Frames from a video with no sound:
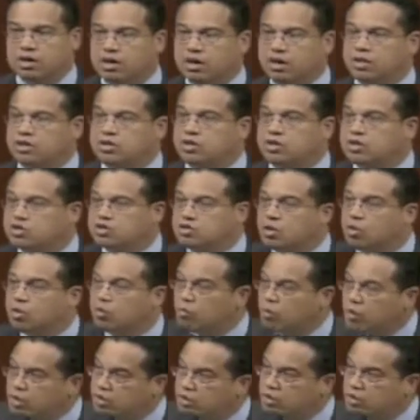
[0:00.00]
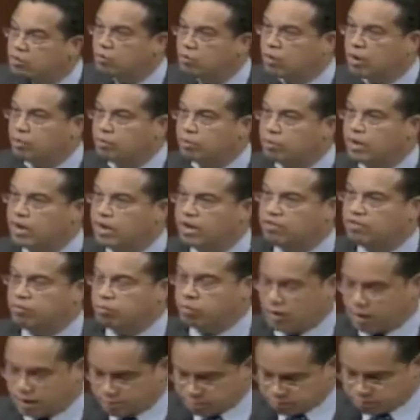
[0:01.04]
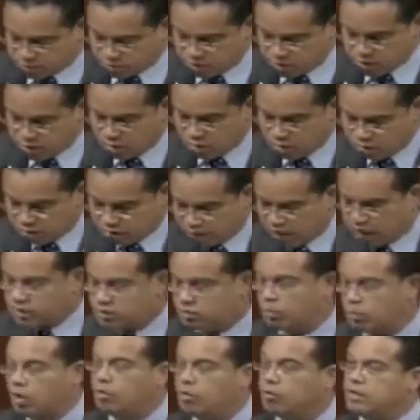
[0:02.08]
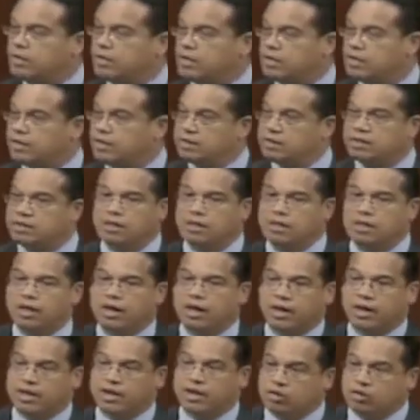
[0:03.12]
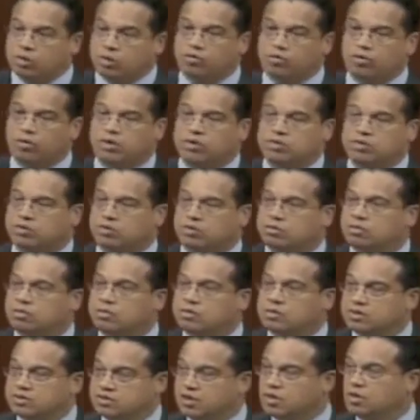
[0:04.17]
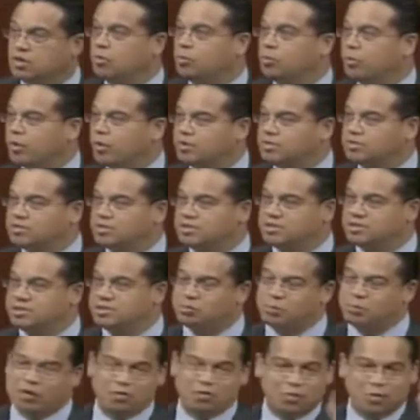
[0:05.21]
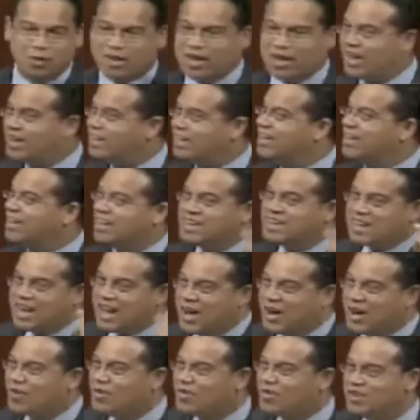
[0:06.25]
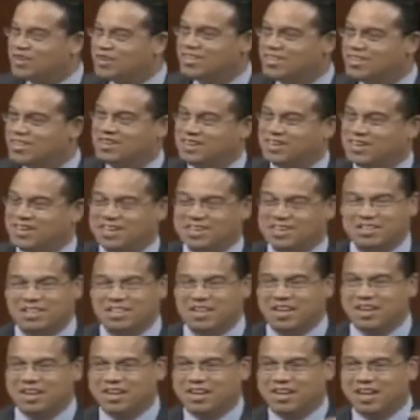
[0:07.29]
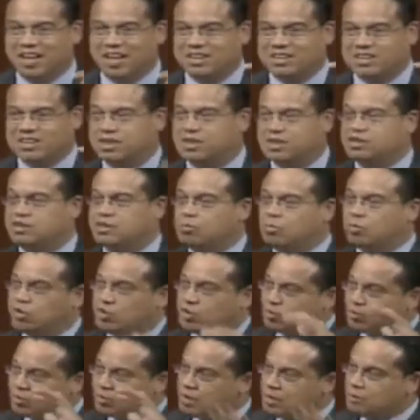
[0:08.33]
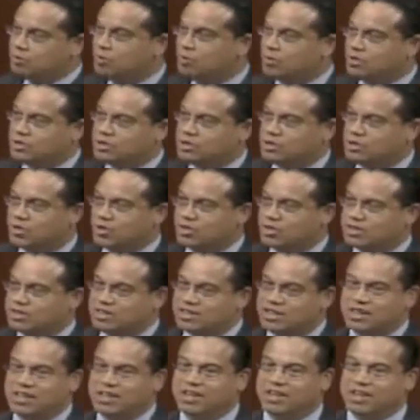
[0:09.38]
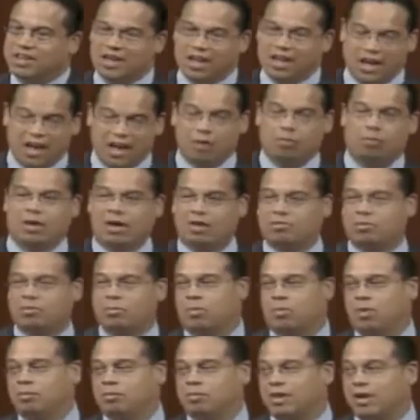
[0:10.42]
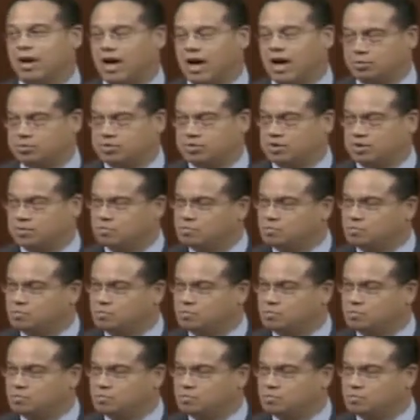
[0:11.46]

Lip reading: There's no wonder why we have problems. That's why we need a universal single-payer system. But if we can't get it now, let's get a system where you keep your insurance and we have a public option.